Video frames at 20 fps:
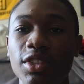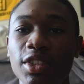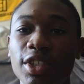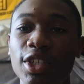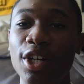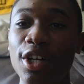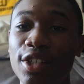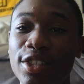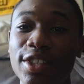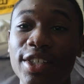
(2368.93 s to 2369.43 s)

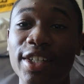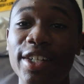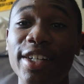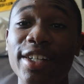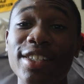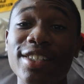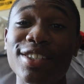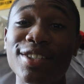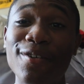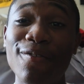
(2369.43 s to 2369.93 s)
Yo,
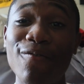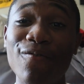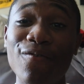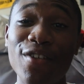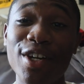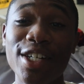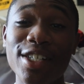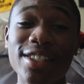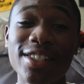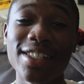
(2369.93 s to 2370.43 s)
today is the
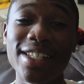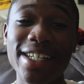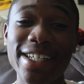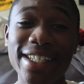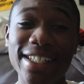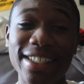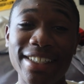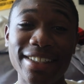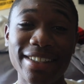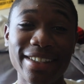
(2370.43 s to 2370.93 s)
first
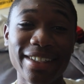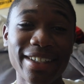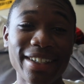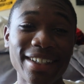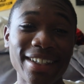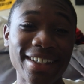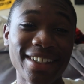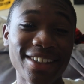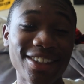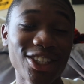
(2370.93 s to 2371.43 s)
day
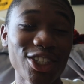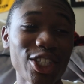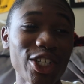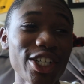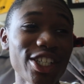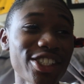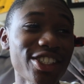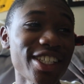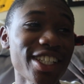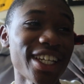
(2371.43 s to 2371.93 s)
in
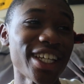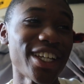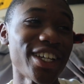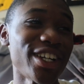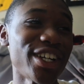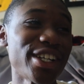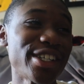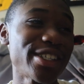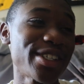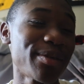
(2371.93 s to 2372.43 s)
13
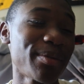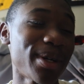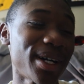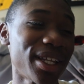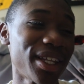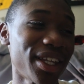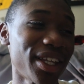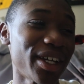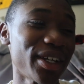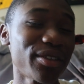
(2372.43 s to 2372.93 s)
years of
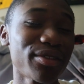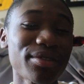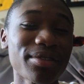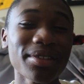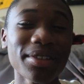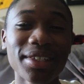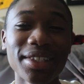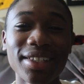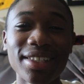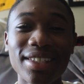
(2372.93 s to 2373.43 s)
my life
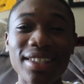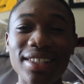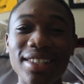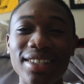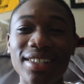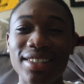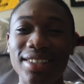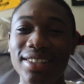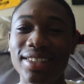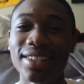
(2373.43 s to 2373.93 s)

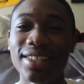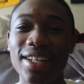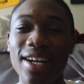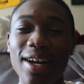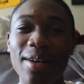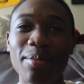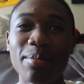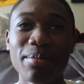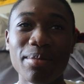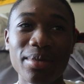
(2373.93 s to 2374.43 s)
that
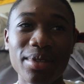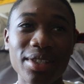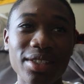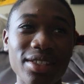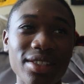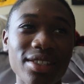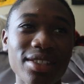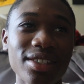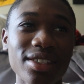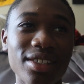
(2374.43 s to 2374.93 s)
I
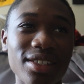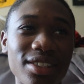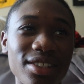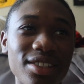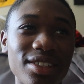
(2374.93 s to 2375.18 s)
missed